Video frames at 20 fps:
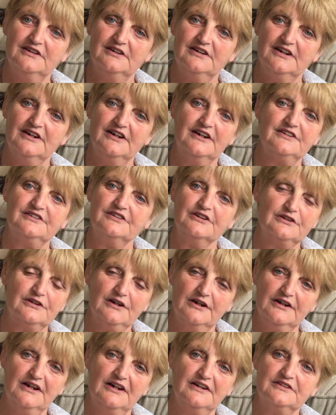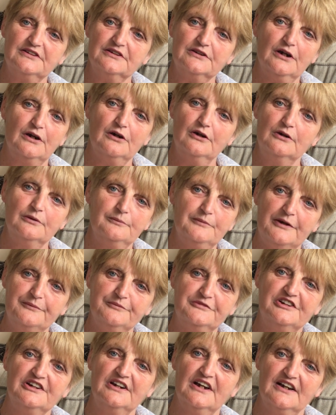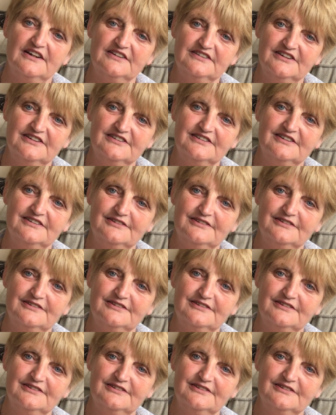I had to go home empty handed.